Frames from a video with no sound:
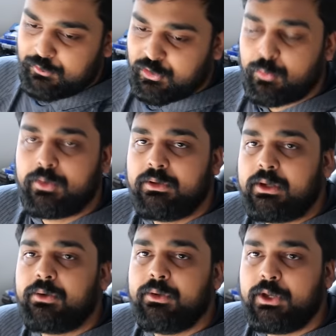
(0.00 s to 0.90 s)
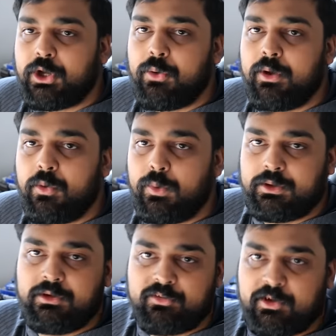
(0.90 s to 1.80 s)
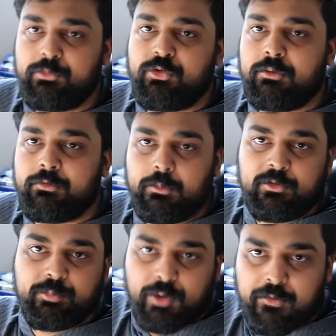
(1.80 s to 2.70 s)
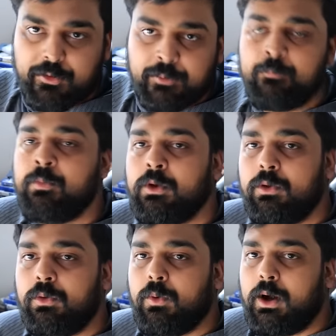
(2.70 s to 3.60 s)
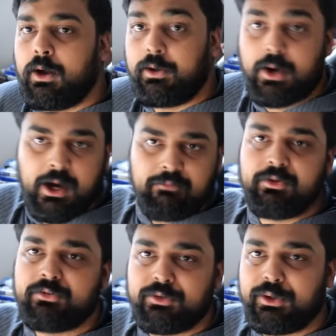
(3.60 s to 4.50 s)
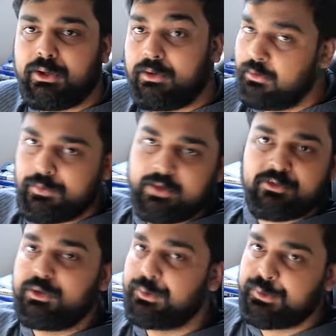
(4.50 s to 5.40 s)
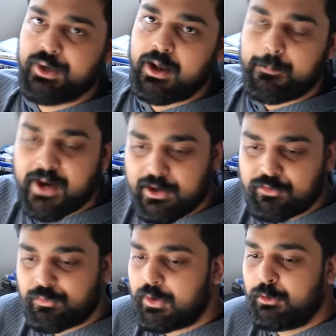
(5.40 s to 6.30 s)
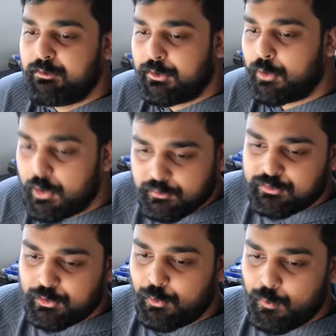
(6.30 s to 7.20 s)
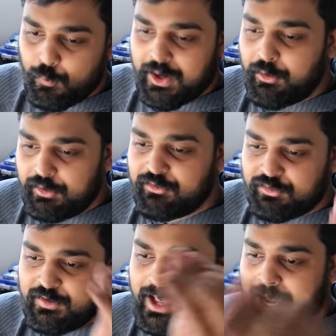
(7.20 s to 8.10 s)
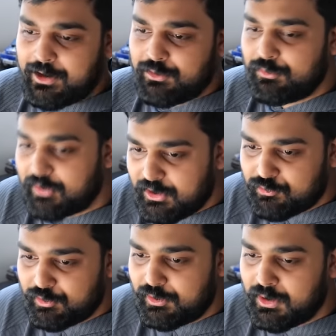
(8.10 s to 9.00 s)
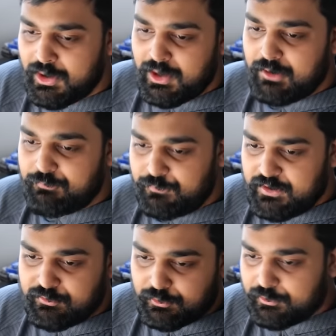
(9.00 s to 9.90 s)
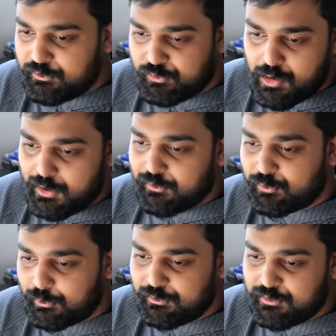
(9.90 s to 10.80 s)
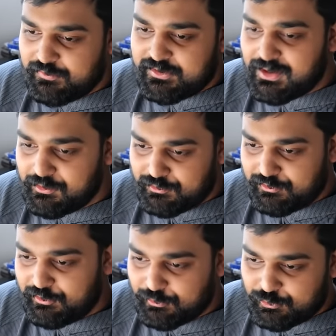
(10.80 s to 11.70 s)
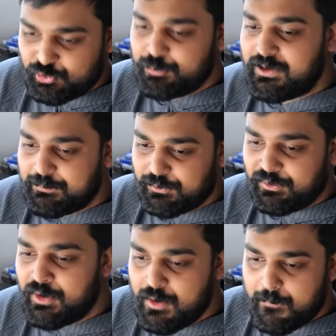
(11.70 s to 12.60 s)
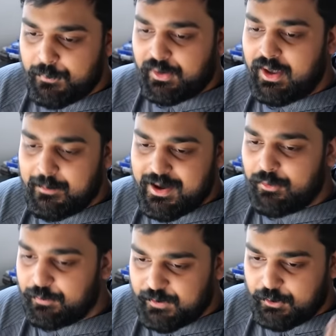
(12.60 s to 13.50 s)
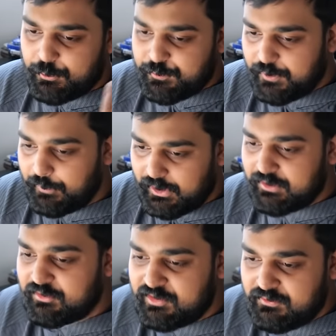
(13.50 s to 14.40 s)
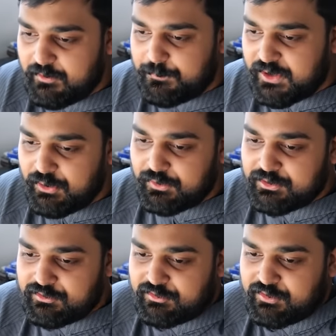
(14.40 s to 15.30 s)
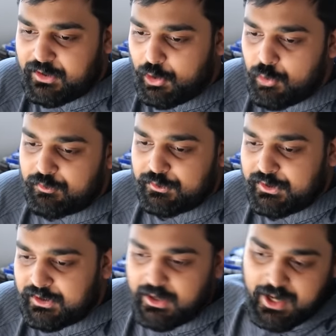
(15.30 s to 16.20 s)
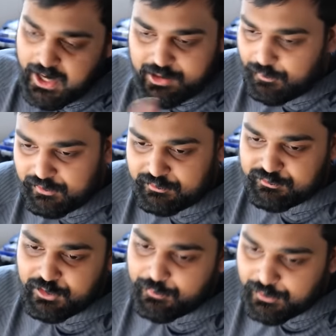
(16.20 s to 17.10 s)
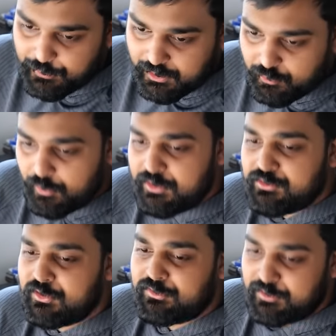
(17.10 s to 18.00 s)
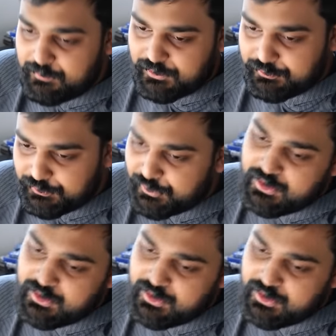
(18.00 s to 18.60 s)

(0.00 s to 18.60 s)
So we're literally going with an assumption from his brother who, uh, you know, obviously, you know, that's clearly not biased right over there. Also, where is the accusation if these are the strongest sources of intelligence? These are two people bringing about their theory. It doesn't even appear that this is like overly. Con- Anyways, let's go into it. According to Justin Milner,